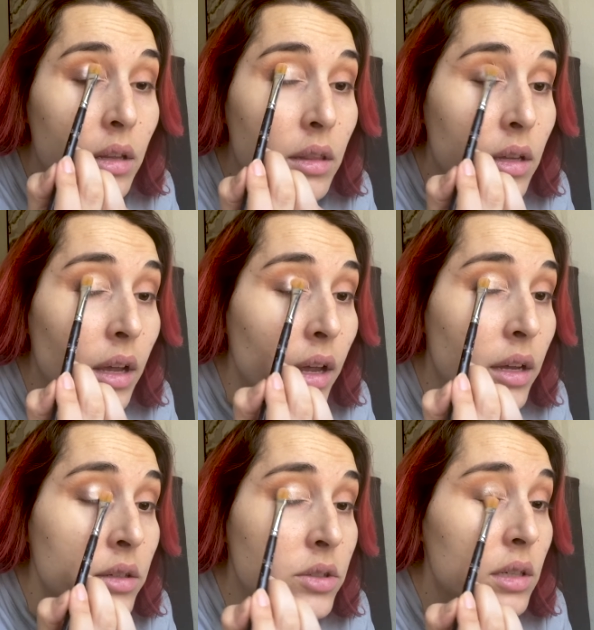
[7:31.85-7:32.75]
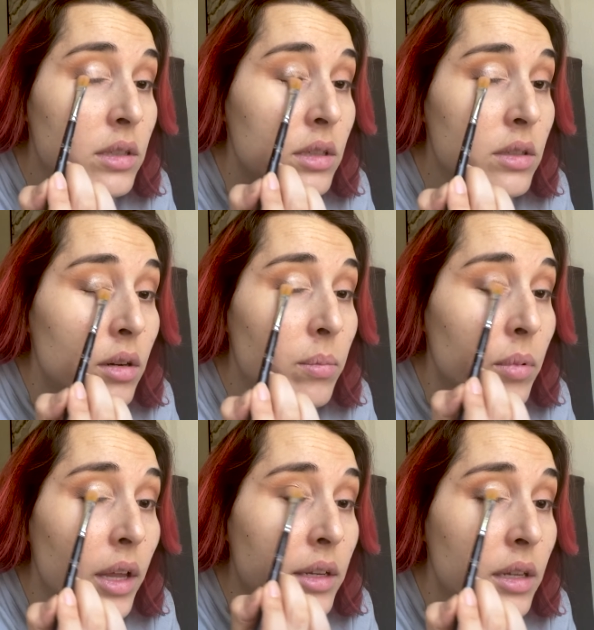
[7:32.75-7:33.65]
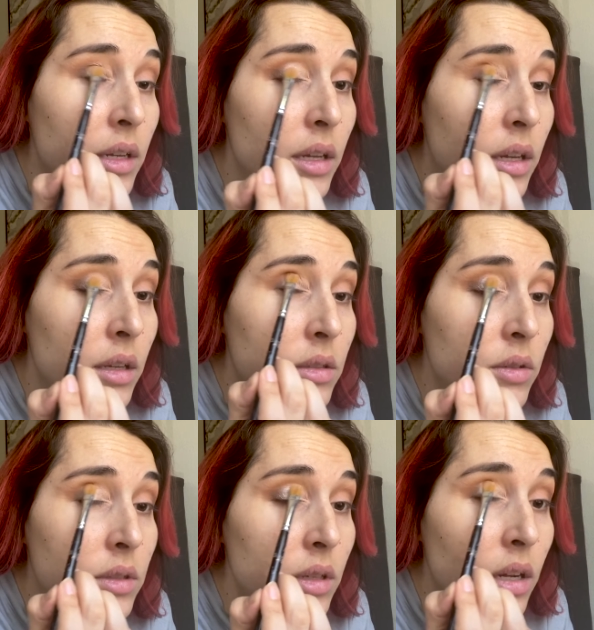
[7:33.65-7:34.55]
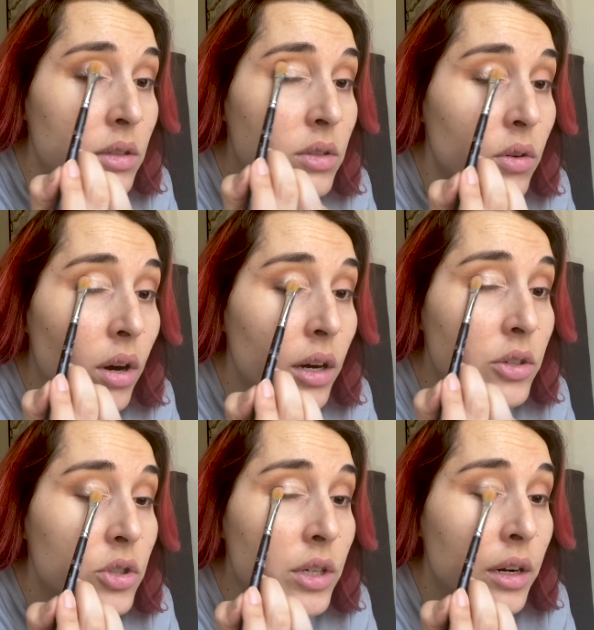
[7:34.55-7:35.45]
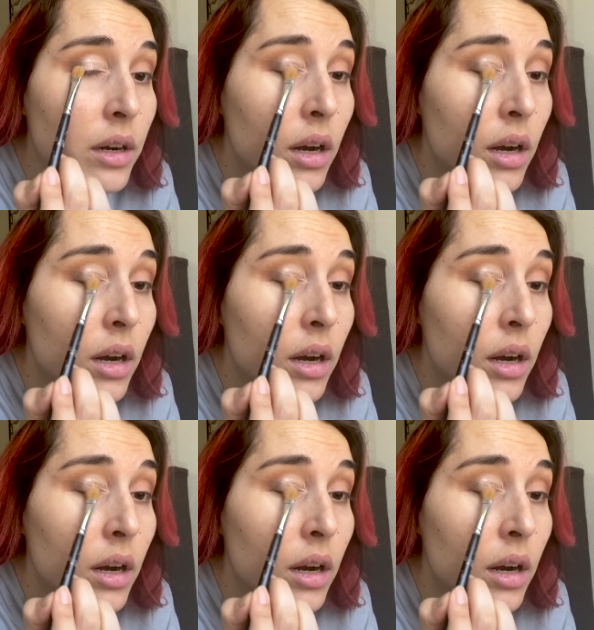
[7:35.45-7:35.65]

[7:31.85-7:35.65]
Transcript: the edge just to start blending it so it's not so harsh here.